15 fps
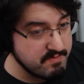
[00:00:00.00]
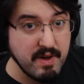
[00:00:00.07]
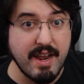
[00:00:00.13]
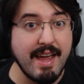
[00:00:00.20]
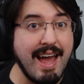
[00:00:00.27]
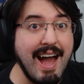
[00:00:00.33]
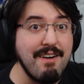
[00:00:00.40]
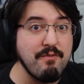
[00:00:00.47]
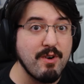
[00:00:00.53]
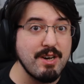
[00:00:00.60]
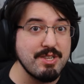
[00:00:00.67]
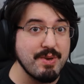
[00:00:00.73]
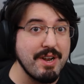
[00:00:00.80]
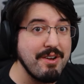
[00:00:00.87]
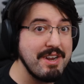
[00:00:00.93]
But I have one,
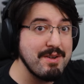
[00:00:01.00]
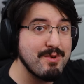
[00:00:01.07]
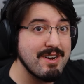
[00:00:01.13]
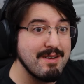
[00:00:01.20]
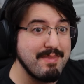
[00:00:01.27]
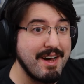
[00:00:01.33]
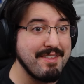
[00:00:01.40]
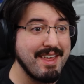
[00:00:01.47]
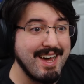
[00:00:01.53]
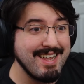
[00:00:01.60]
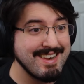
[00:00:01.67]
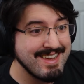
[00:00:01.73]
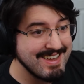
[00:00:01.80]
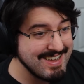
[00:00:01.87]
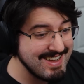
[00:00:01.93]
so I don't need to worry about that.
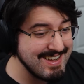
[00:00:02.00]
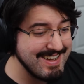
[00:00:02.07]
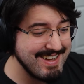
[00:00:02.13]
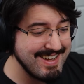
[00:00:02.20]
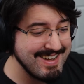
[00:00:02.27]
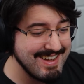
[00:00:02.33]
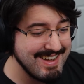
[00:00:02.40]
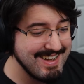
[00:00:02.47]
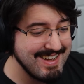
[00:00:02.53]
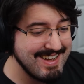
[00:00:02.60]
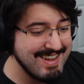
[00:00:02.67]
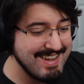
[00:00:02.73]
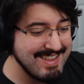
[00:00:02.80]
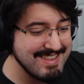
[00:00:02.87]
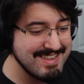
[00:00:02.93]

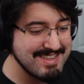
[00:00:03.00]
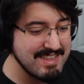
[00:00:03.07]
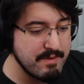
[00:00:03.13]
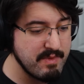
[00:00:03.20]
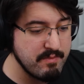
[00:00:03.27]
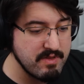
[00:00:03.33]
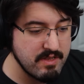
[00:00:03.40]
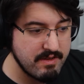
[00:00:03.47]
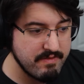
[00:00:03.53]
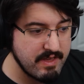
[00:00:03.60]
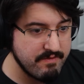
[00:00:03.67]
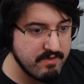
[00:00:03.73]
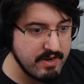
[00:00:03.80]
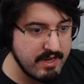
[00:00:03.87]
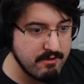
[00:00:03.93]
Just let me believe
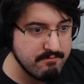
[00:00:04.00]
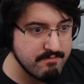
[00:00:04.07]
that for now.